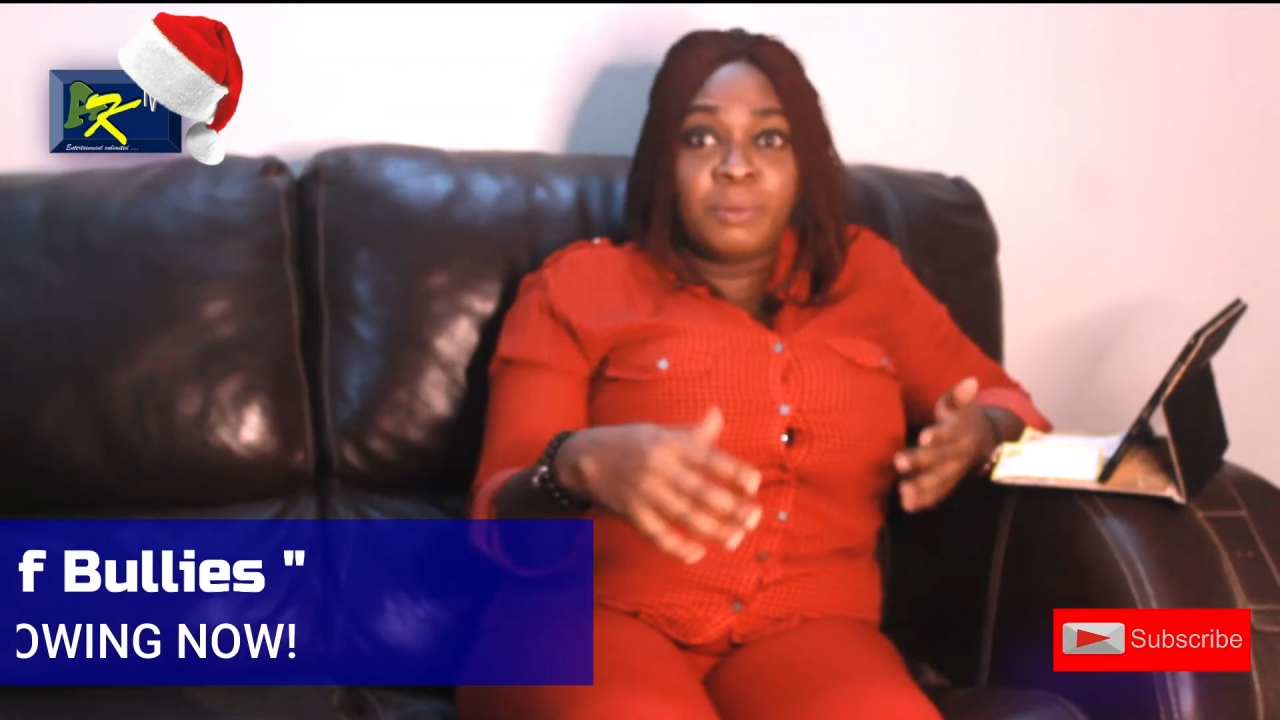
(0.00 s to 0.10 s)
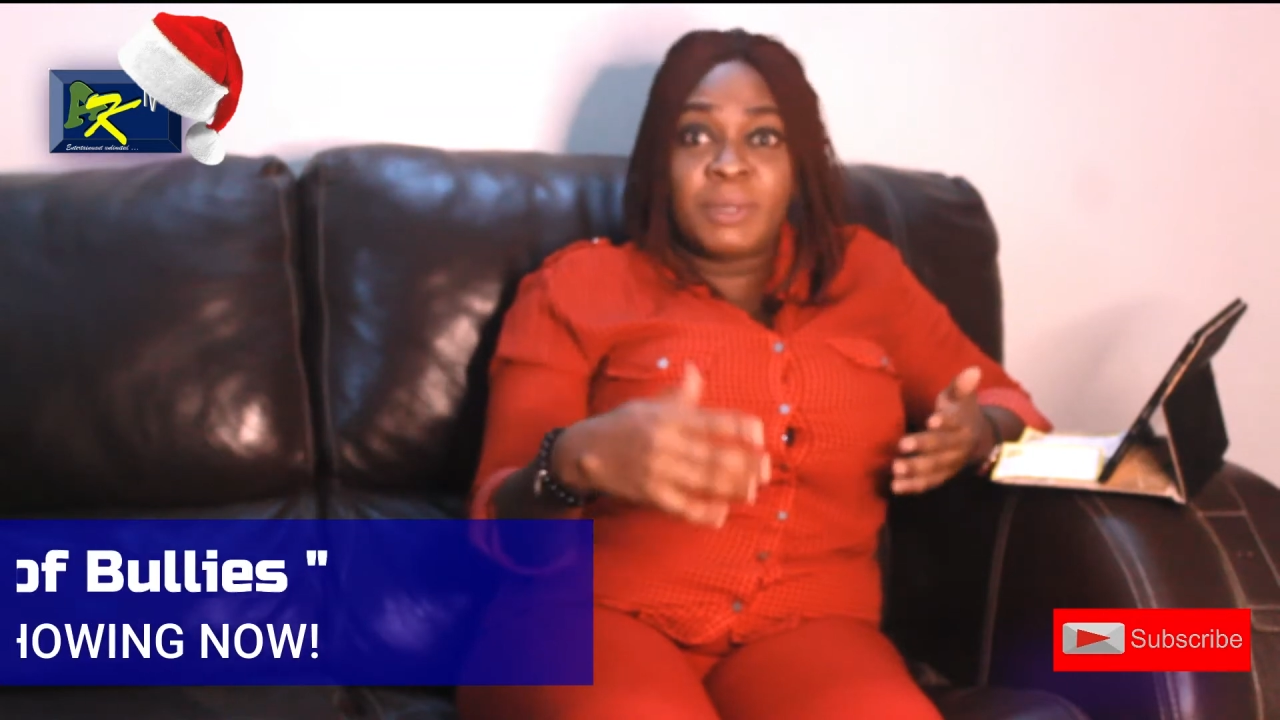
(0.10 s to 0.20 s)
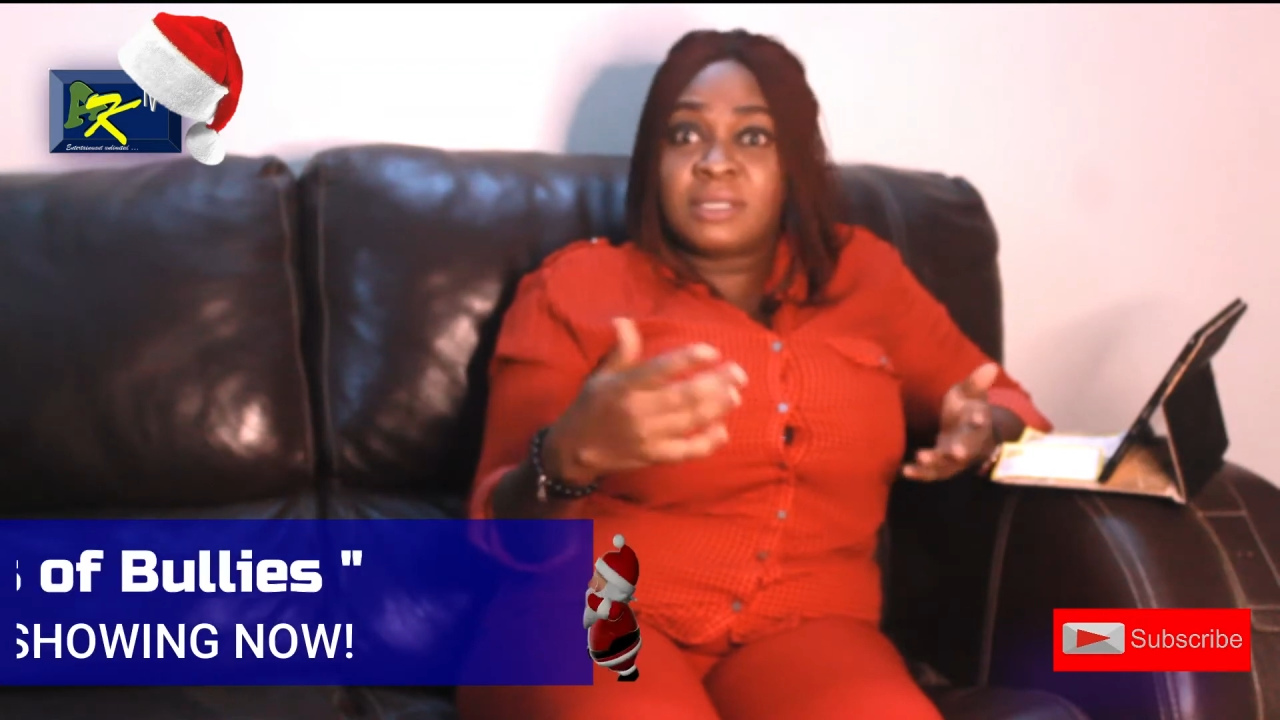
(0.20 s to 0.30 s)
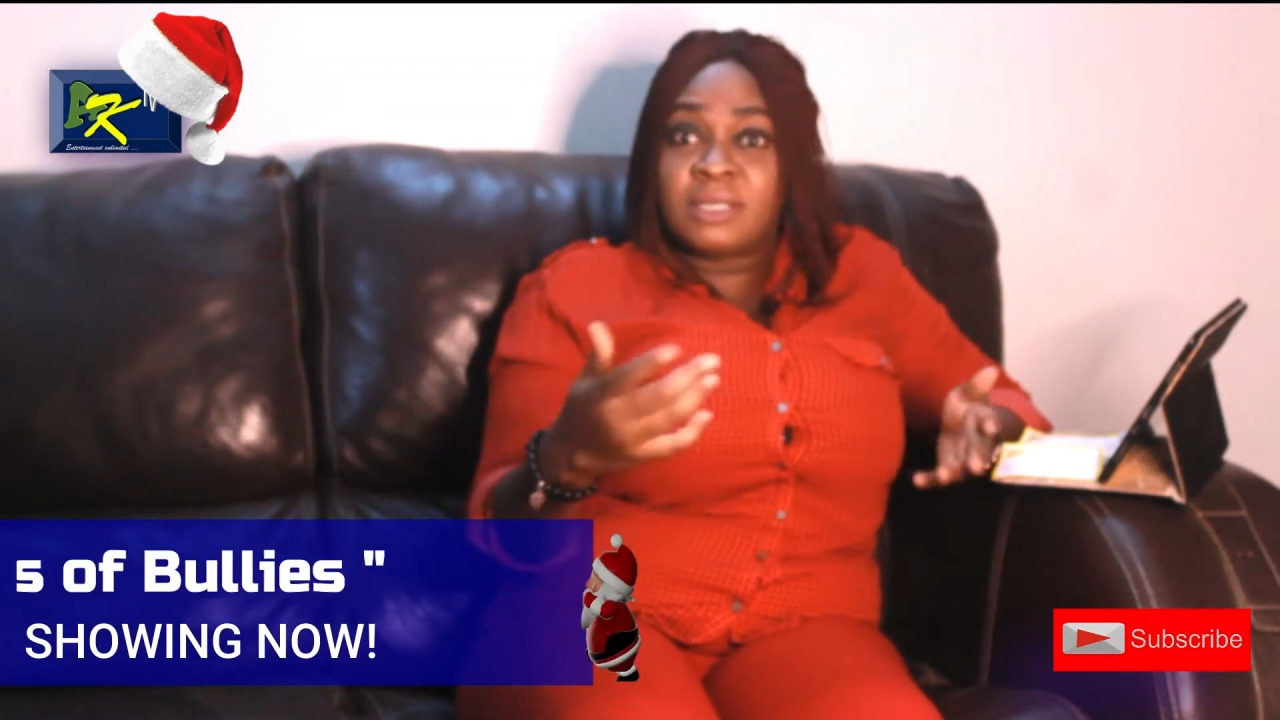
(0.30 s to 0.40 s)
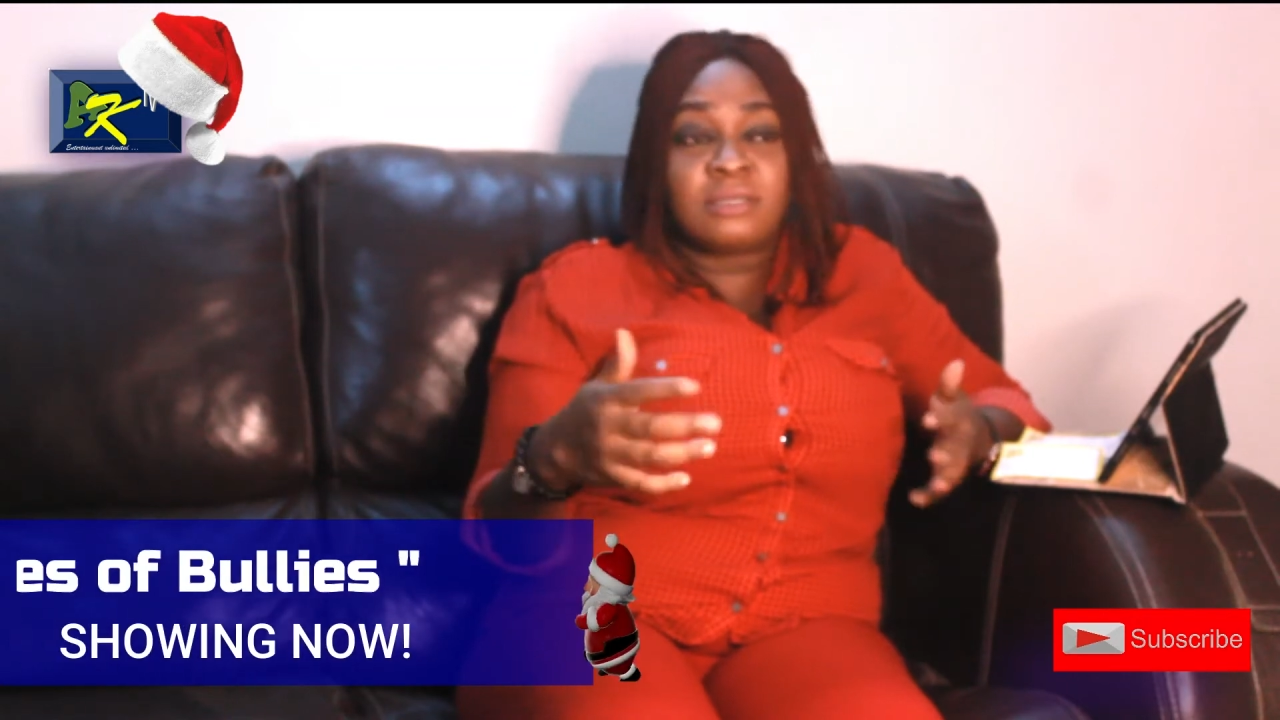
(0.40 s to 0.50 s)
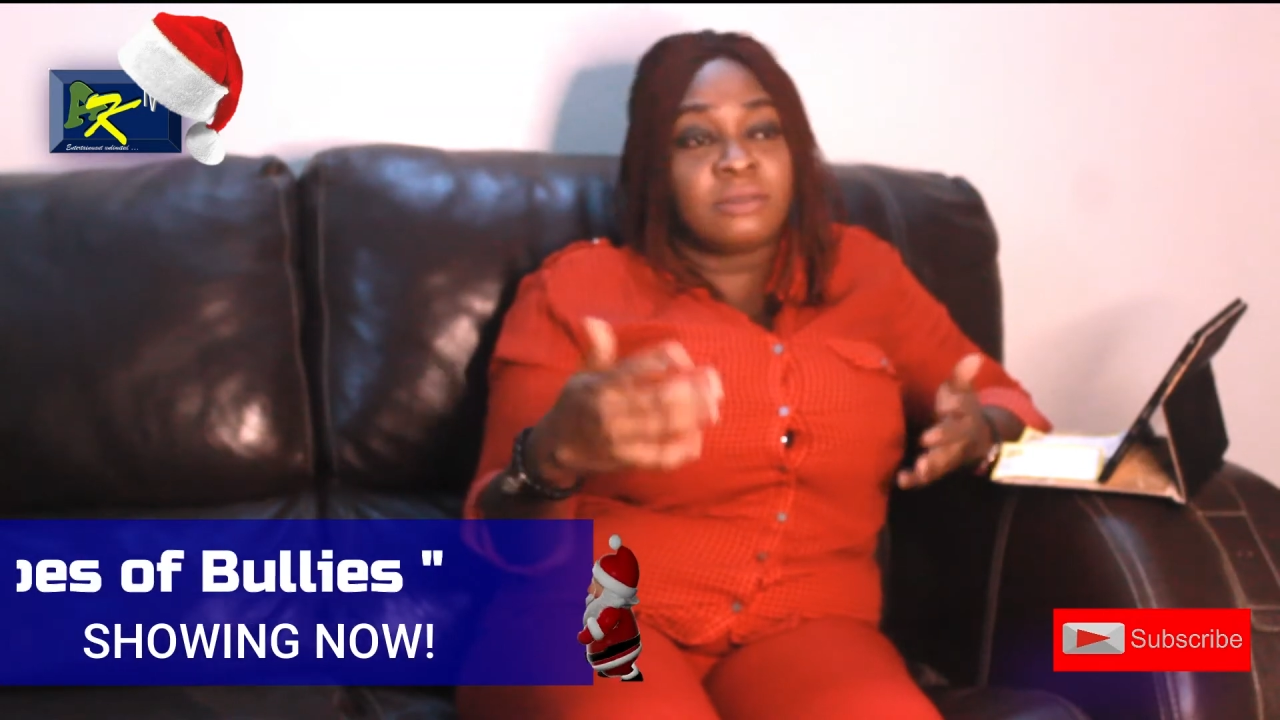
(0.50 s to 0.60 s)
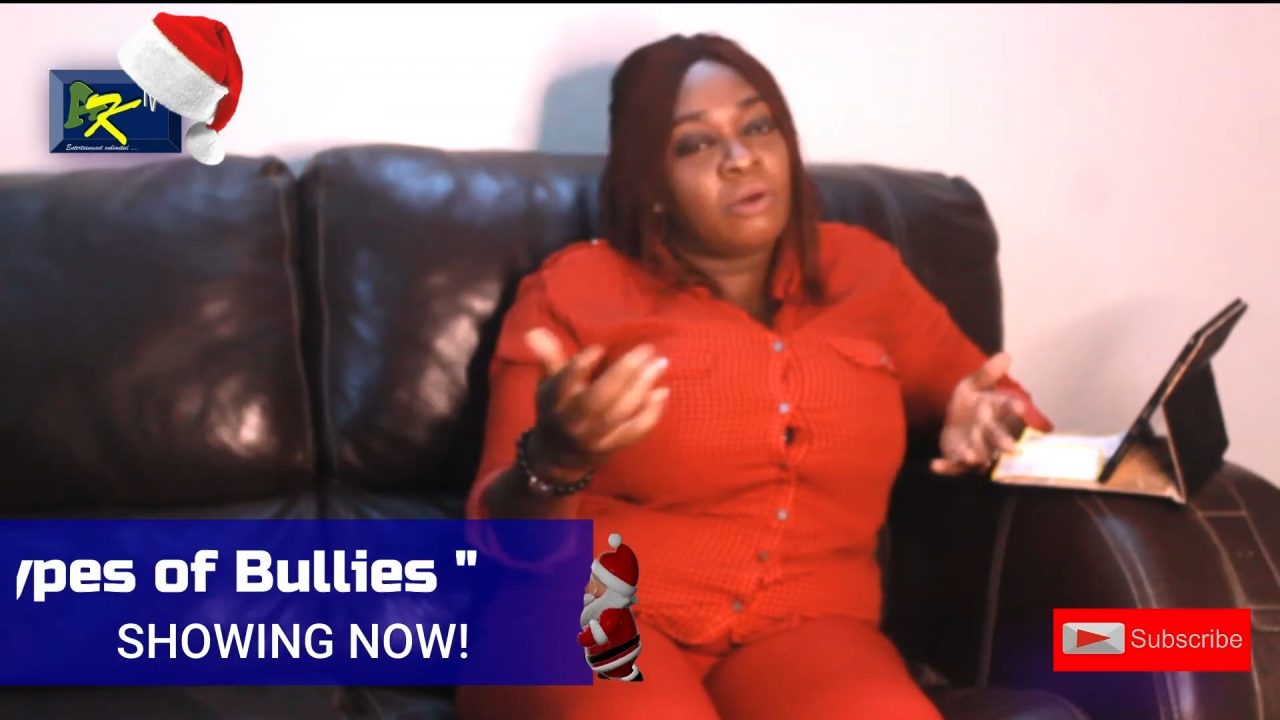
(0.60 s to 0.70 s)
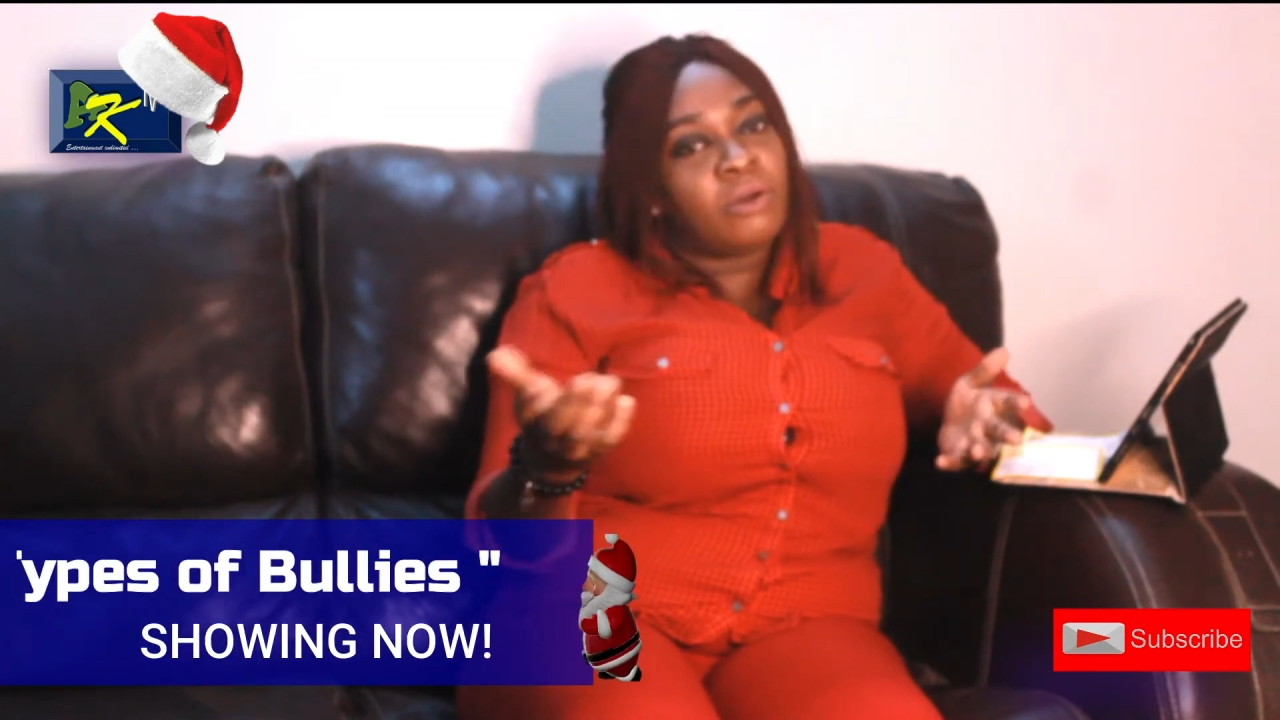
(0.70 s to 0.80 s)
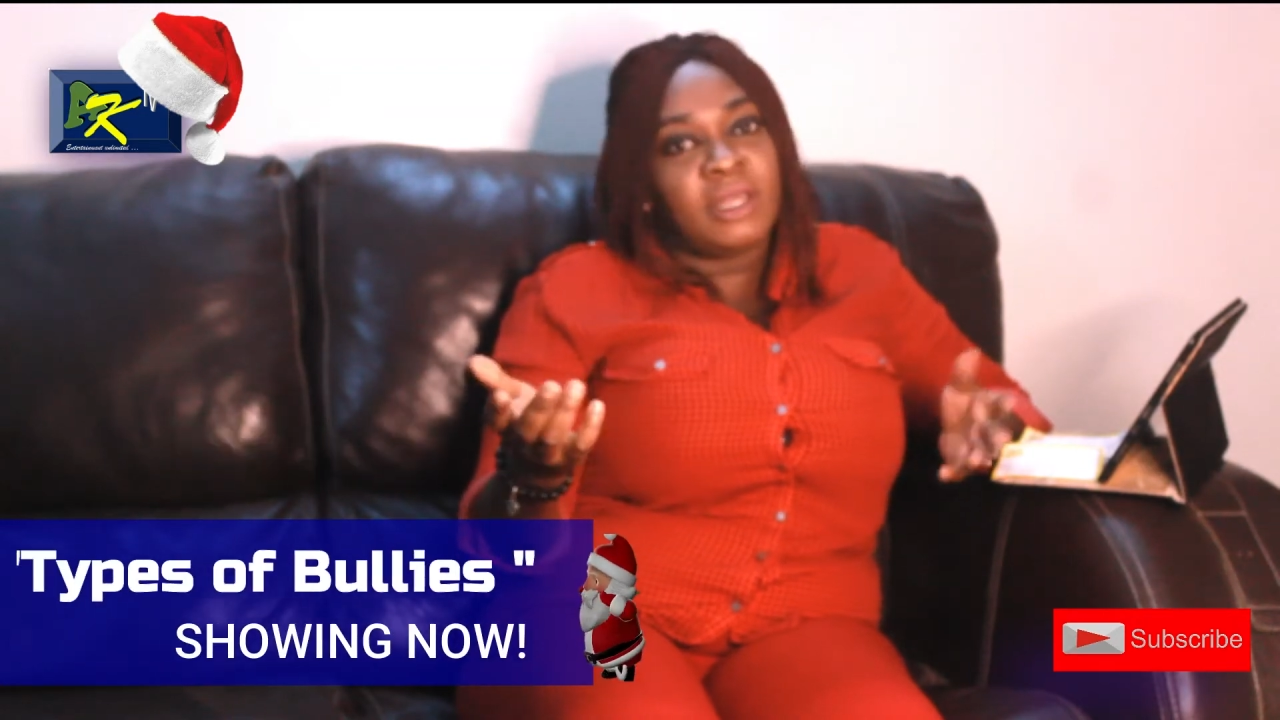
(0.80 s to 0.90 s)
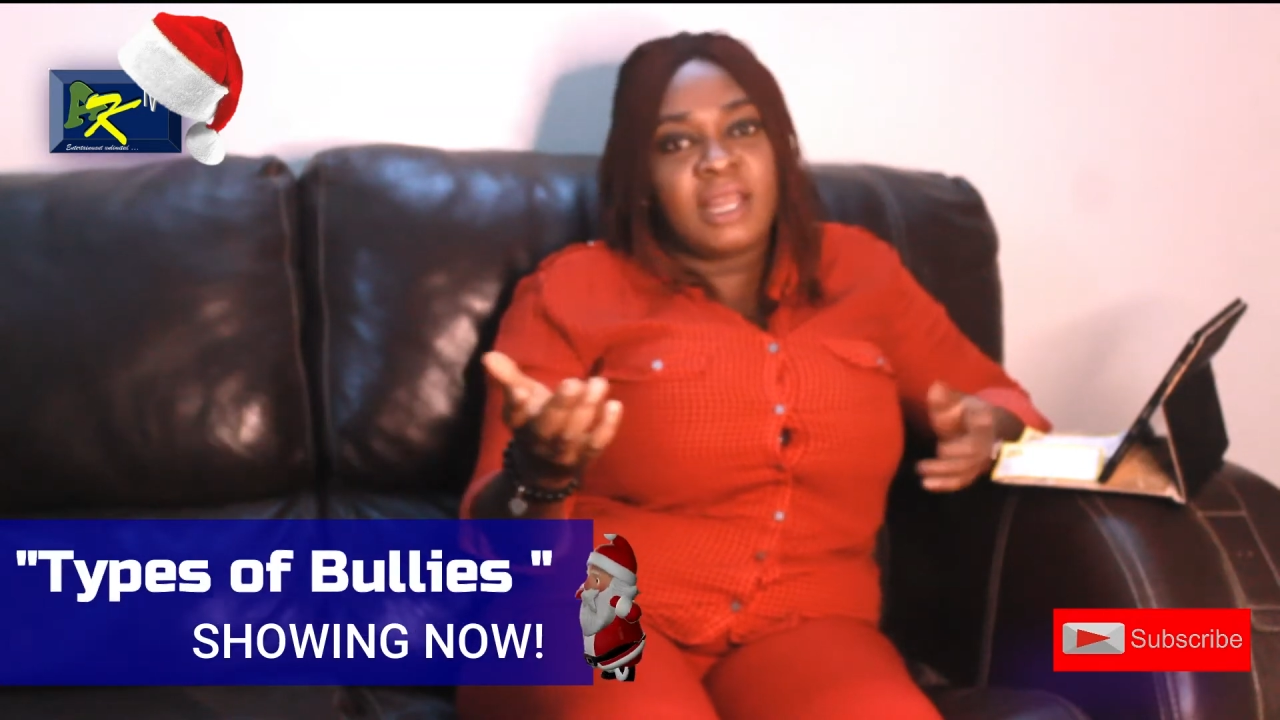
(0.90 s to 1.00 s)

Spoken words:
The person says, okay,